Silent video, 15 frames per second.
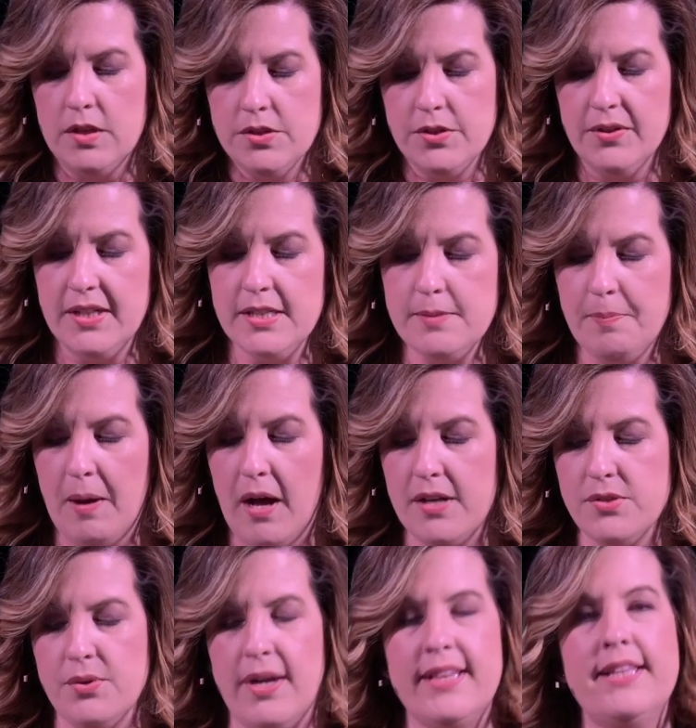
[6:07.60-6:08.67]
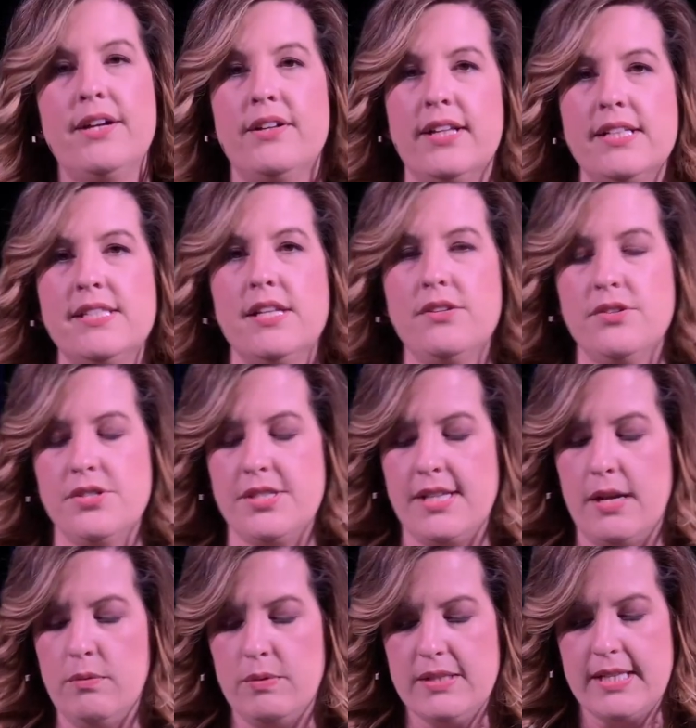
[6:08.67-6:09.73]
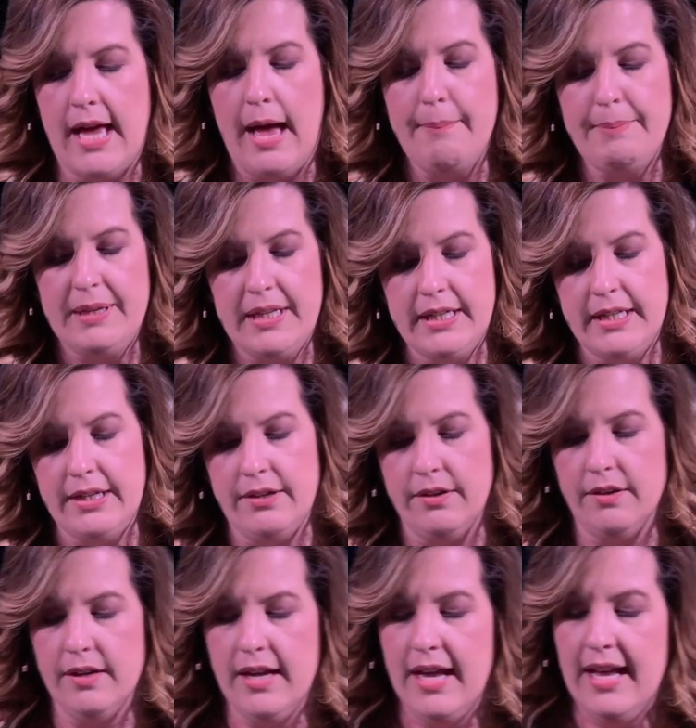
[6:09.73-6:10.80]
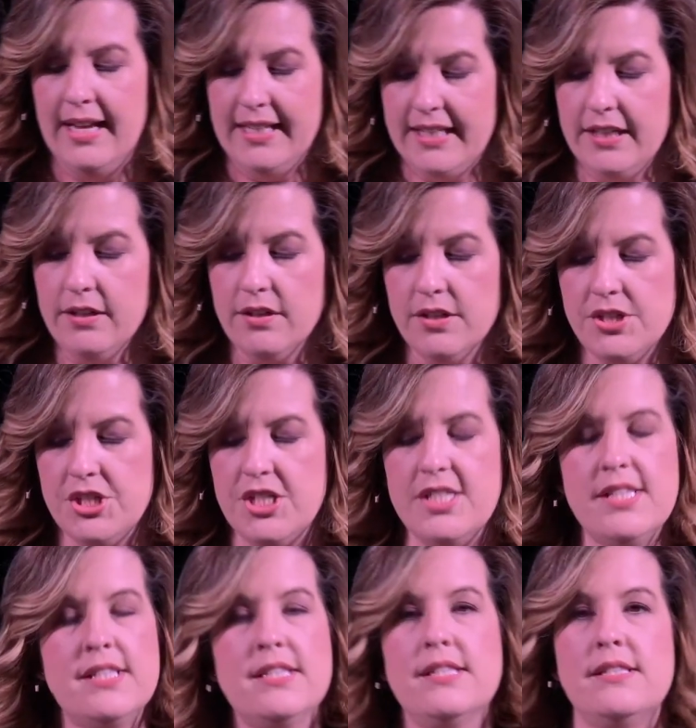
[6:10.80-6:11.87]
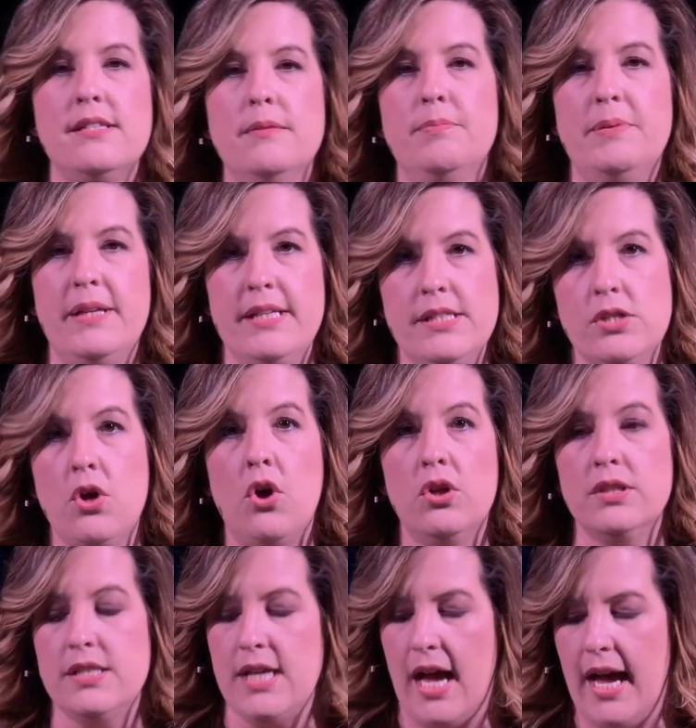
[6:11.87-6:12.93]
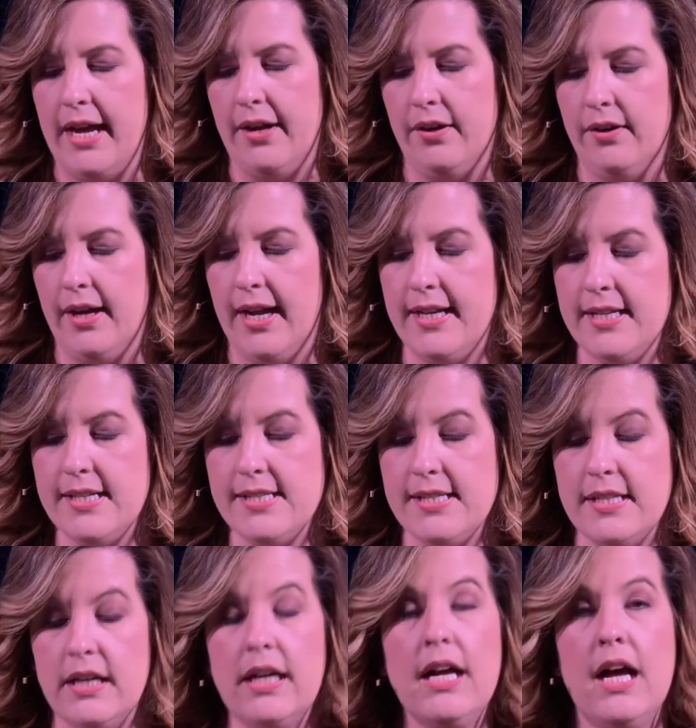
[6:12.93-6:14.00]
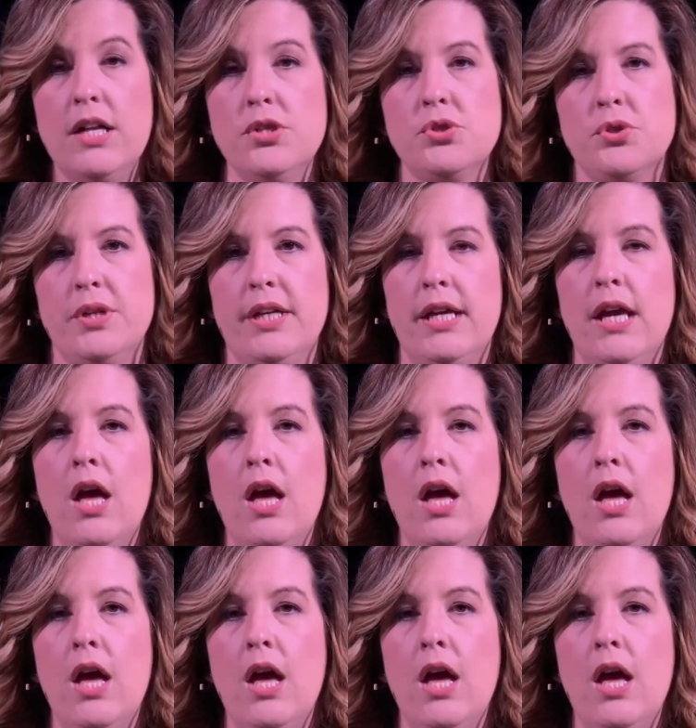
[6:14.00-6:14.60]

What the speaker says: So let's pause right there. Let's understand what's happening here. Here, Jesus is in a place called Tyre, and it is in a country